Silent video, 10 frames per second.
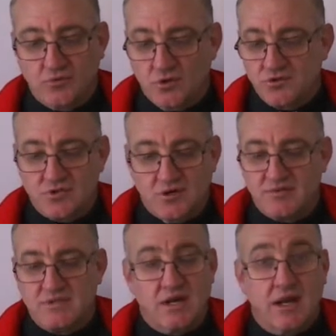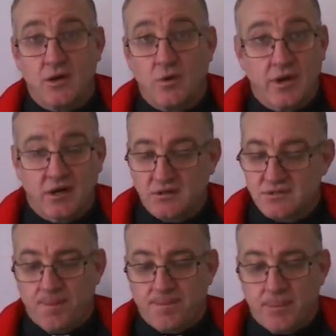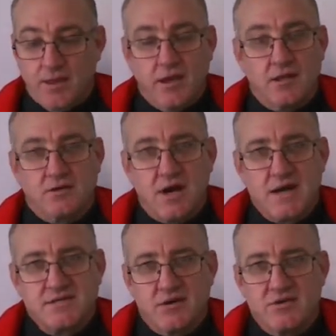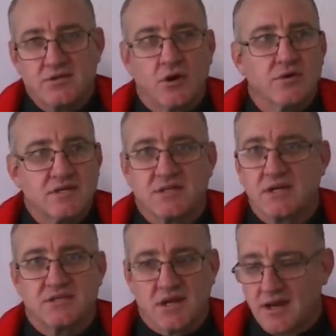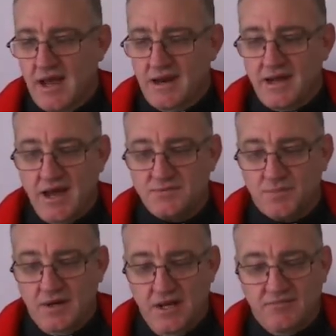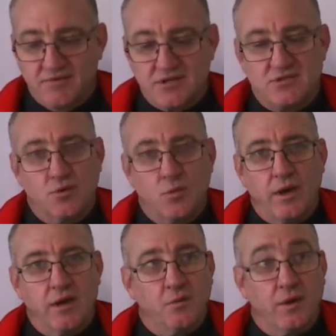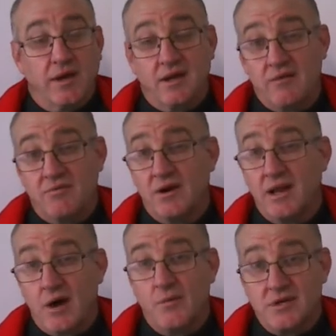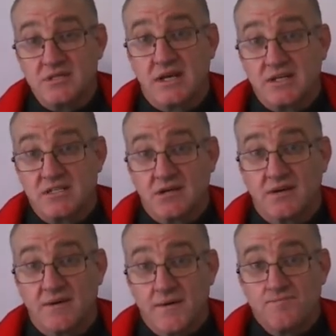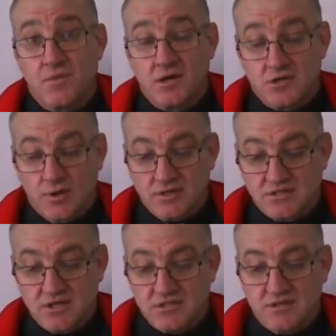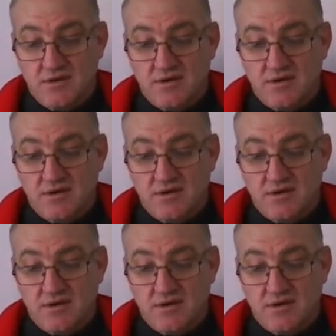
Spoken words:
or service than anyone else. In Christ, there is no distinction. And as believers, we can never allow a distinction to exist.